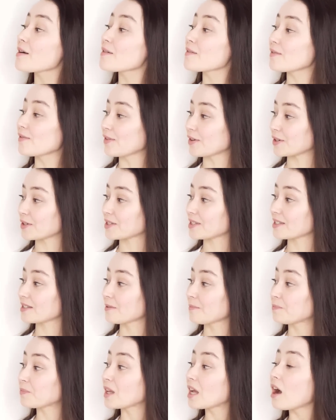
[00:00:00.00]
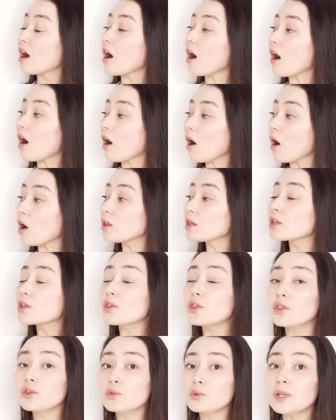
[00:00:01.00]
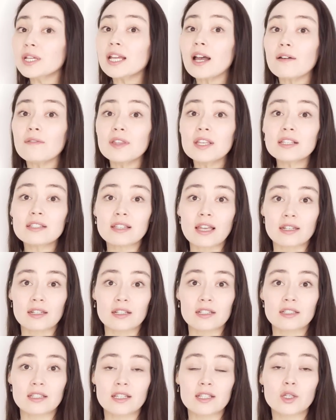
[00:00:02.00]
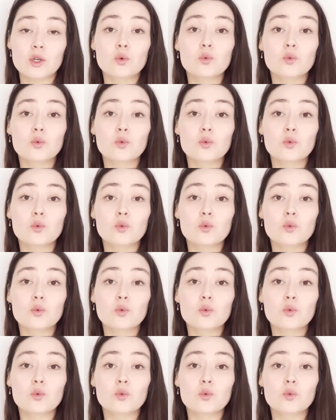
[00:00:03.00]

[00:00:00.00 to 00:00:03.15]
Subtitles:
First, all three of these sentences